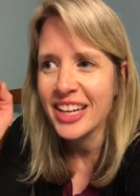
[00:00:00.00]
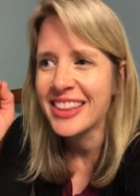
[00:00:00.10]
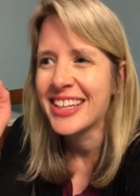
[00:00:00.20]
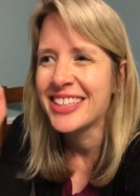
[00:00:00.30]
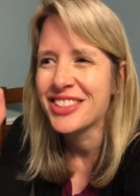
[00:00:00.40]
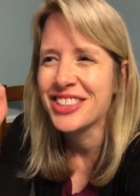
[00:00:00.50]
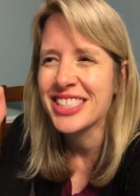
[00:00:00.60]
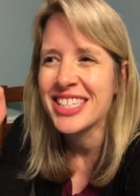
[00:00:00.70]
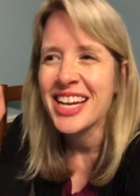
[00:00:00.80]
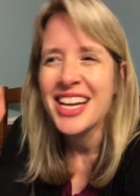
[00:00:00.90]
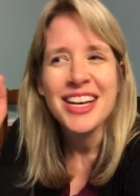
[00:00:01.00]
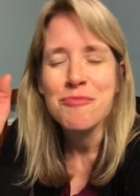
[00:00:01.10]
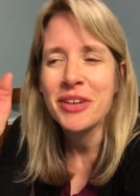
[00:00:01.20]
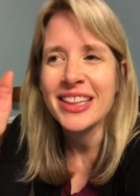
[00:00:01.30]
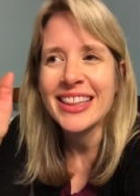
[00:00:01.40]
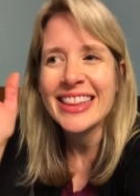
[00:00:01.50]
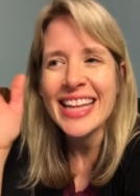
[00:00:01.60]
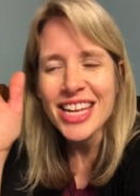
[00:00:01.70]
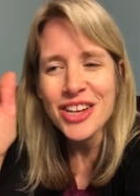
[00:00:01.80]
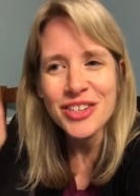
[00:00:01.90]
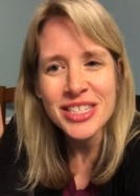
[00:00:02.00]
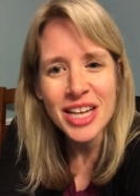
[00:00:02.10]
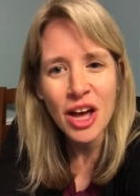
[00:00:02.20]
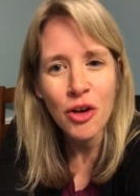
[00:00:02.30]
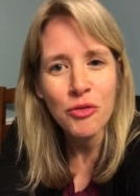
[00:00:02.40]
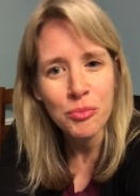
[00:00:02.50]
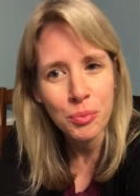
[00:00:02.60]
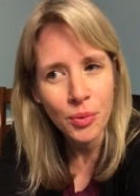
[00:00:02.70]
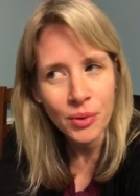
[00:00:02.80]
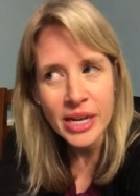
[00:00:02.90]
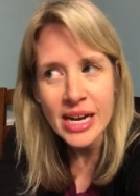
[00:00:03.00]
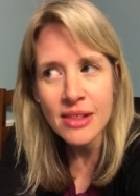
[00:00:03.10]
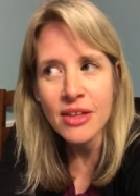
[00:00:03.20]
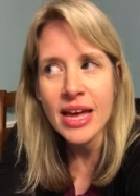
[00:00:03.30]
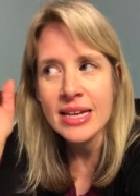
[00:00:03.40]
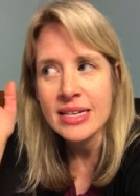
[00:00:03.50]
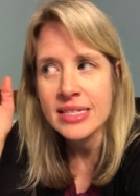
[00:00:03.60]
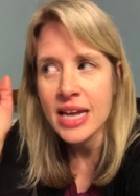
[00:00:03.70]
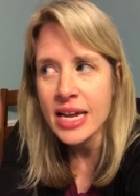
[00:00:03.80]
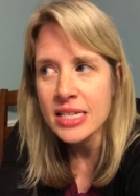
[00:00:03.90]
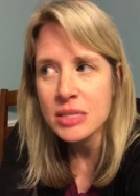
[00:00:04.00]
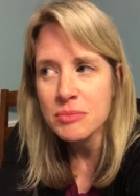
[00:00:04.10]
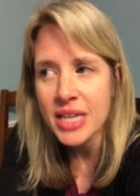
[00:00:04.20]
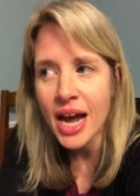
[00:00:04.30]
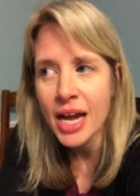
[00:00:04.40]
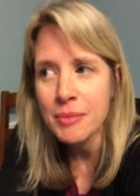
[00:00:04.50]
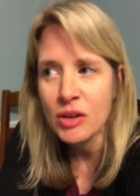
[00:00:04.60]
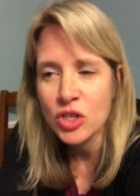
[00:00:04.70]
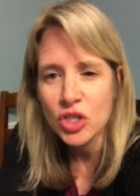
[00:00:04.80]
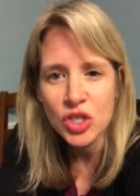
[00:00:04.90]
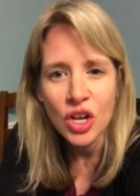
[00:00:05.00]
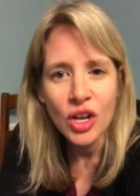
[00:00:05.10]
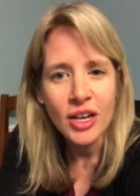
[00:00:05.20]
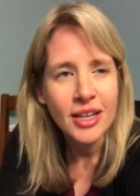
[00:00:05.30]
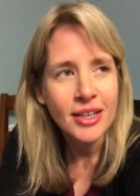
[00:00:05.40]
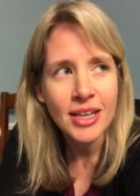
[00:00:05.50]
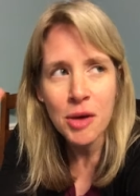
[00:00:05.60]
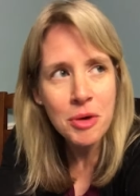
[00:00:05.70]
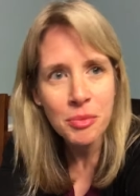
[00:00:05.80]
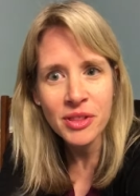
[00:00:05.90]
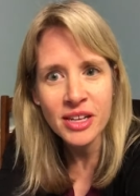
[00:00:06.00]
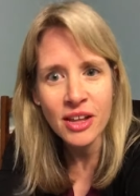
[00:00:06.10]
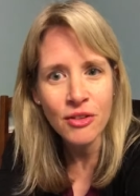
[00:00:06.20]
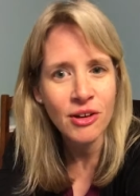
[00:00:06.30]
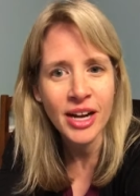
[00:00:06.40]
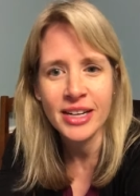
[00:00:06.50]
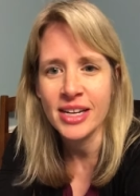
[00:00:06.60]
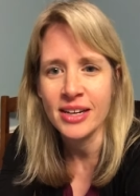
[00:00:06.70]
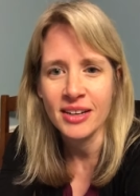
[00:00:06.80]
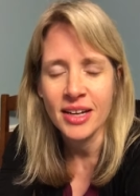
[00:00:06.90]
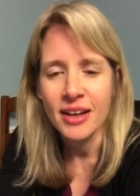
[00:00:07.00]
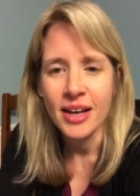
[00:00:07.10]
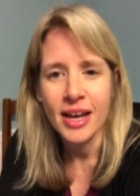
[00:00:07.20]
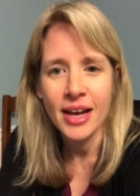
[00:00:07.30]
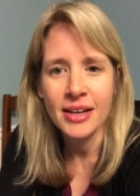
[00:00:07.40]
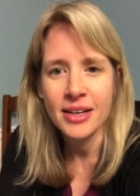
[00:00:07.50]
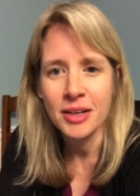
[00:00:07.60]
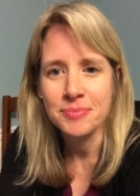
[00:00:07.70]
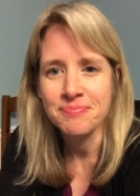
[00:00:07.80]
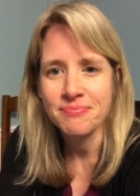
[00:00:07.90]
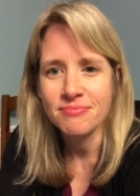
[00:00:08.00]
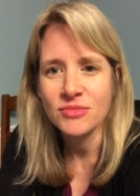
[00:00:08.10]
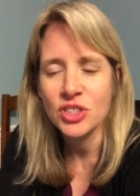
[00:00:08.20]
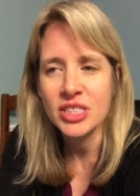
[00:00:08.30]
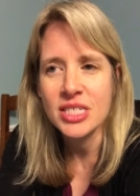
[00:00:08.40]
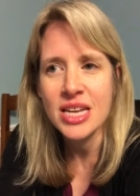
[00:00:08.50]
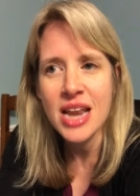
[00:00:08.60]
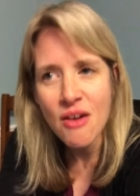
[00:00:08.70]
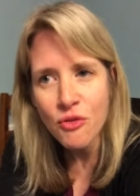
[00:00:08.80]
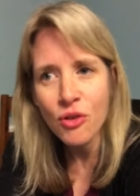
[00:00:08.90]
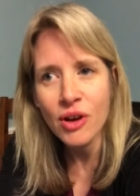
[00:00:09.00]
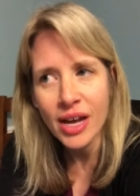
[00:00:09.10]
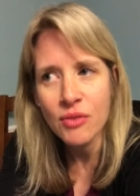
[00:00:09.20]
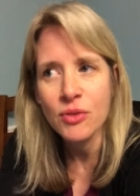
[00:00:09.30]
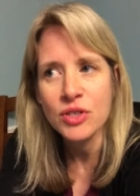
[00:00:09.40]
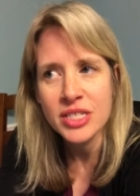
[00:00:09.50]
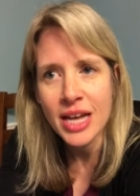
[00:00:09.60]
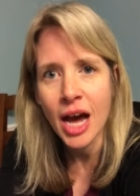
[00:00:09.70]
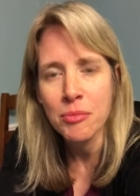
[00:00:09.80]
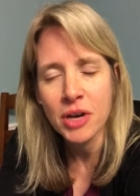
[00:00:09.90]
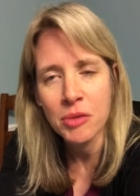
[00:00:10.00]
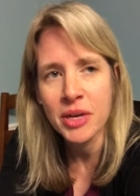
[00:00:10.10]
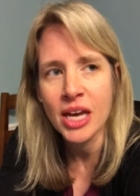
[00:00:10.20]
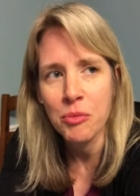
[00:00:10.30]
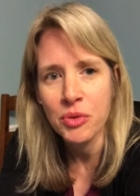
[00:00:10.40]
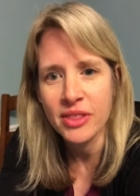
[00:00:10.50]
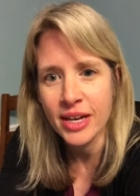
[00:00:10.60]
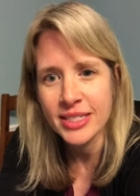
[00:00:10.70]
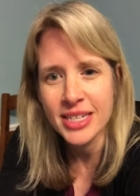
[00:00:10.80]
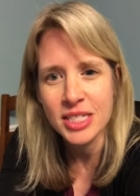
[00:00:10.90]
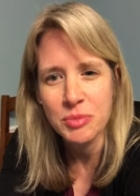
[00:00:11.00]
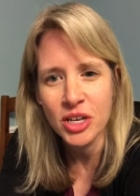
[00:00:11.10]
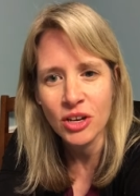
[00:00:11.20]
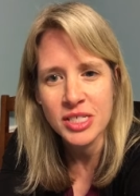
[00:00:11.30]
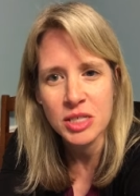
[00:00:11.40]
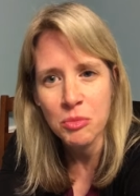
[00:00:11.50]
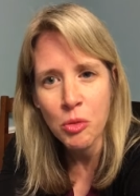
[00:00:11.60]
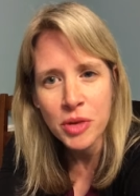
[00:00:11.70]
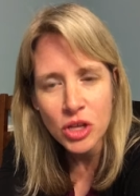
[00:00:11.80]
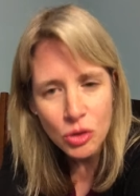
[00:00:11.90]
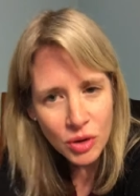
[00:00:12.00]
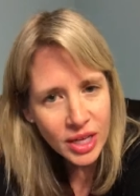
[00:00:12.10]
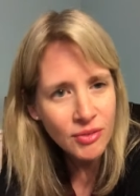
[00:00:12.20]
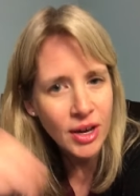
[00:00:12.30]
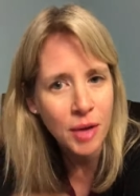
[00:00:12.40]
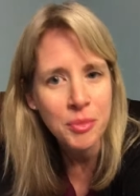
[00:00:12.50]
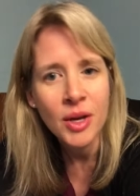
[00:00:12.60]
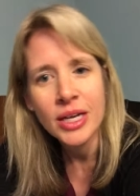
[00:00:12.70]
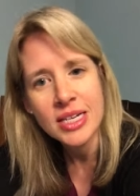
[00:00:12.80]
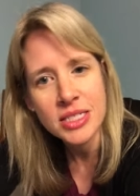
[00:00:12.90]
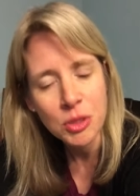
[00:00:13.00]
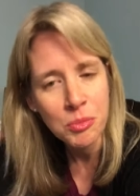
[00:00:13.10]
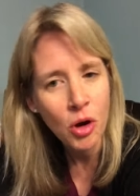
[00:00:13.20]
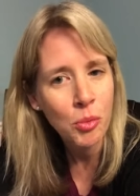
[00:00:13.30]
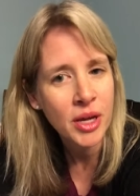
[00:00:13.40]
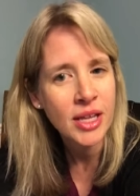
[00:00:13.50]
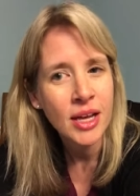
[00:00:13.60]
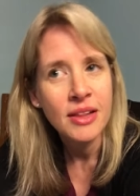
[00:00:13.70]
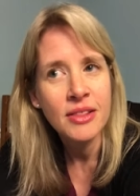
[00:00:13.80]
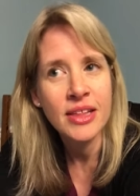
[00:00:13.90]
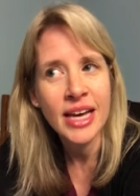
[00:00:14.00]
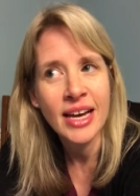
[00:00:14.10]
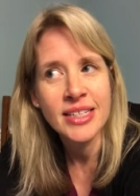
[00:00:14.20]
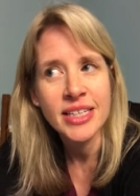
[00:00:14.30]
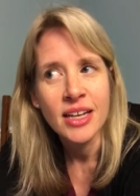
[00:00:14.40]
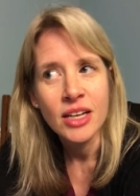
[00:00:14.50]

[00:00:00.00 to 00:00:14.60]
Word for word: and then you'll just, but let yourself breathe and take some time and just come up with another idea. And um, just never ever stop coming up with ideas because the moment you give up is the moment that